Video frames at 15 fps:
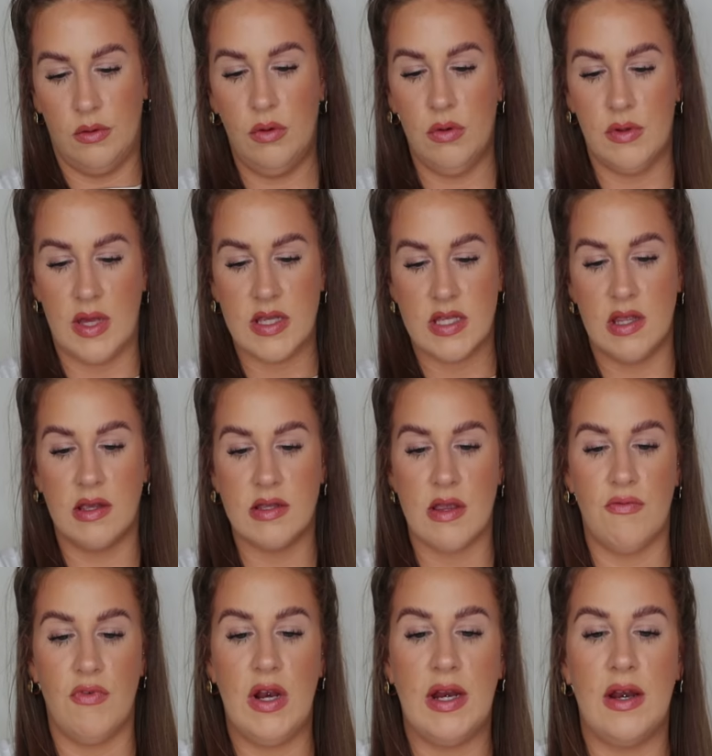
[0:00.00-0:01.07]
Oh, that sinks
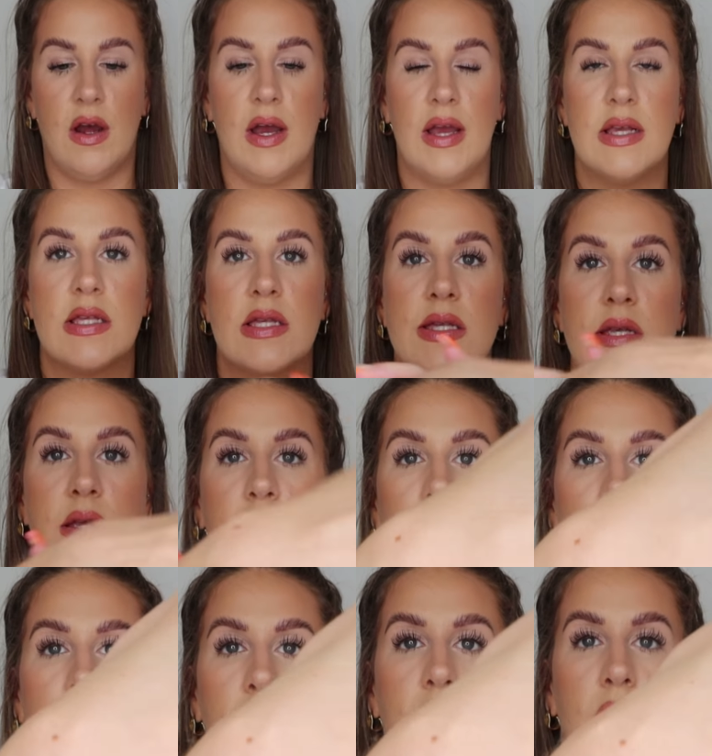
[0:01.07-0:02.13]
in really nice.
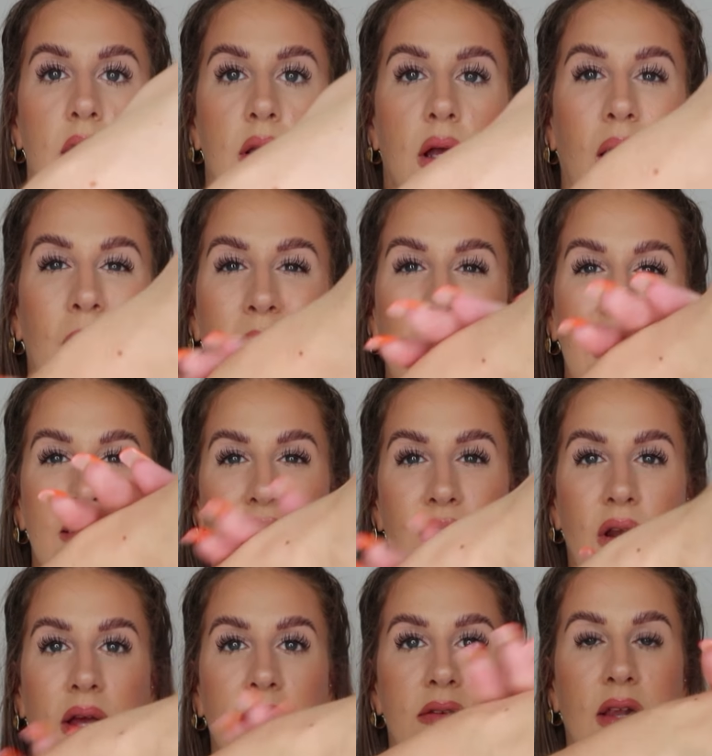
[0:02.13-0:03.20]
I'm glad it's
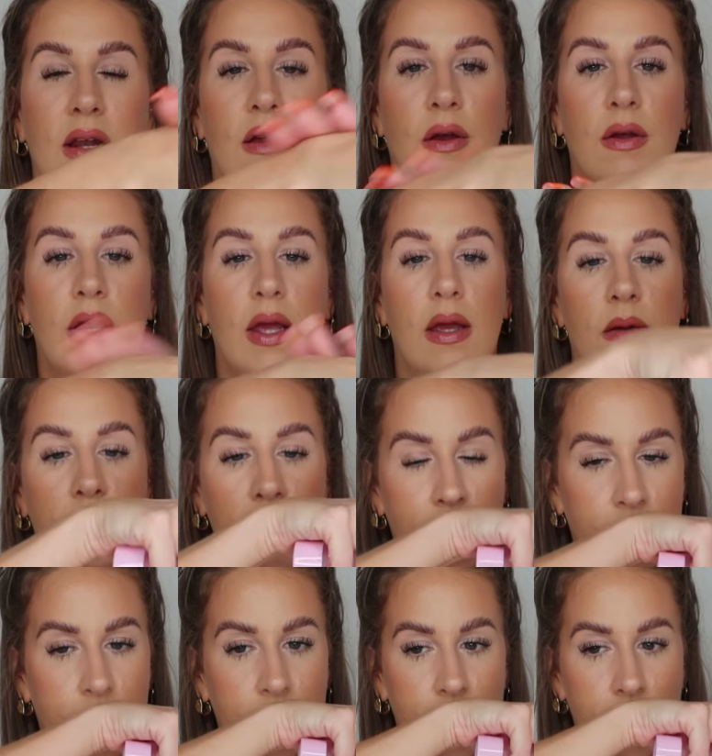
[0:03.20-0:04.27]
not like silicone-y.
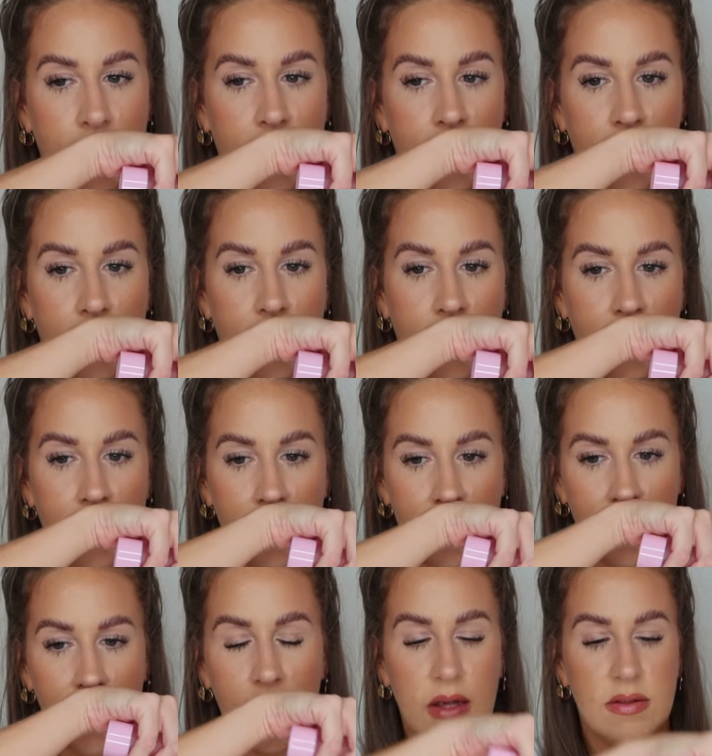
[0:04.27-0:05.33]

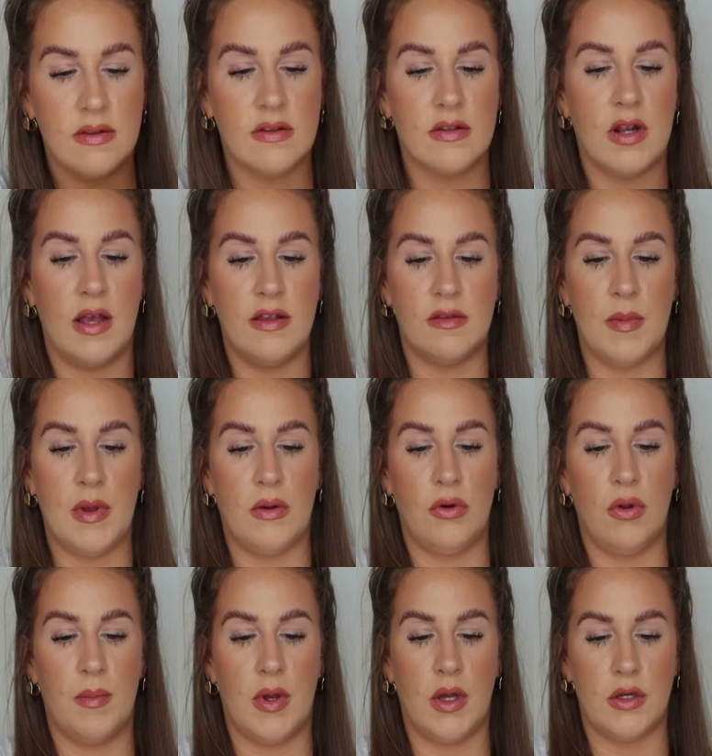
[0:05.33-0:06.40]
It has a slight smell,
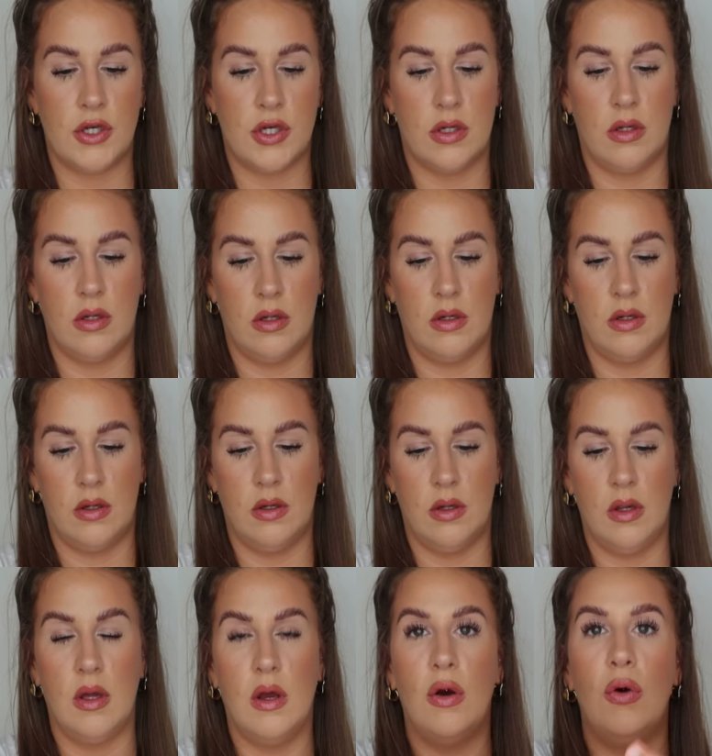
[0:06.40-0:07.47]
not much.
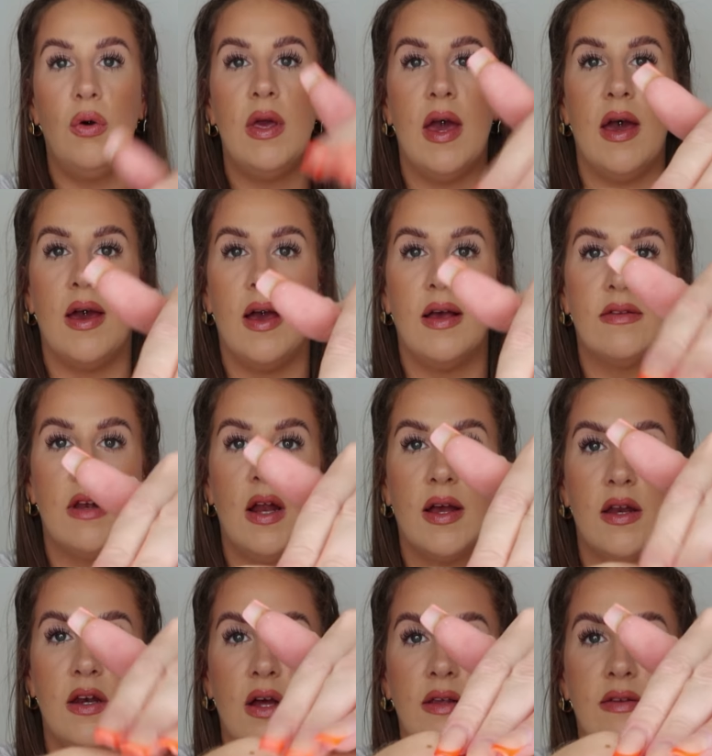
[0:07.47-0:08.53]
Oh yeah, it has
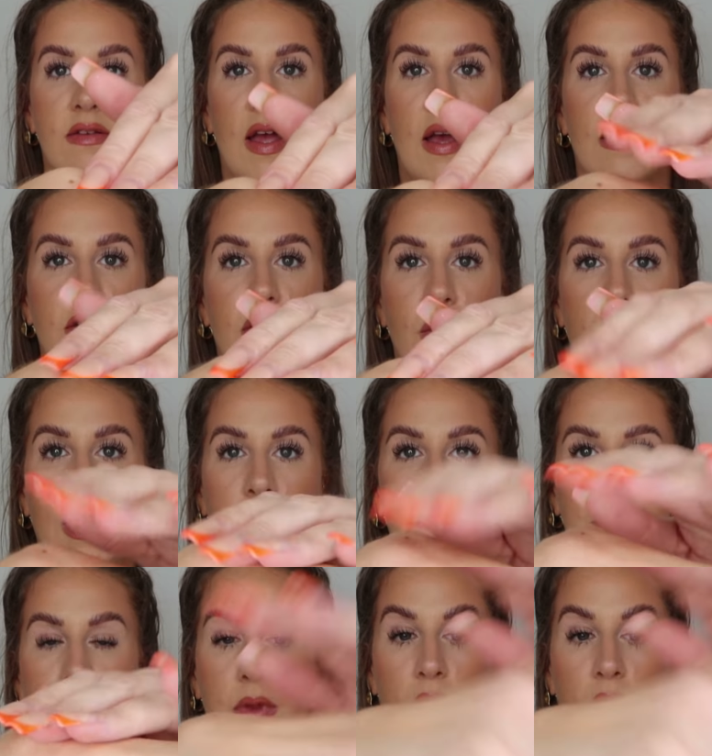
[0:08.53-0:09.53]
like a nice tack to it.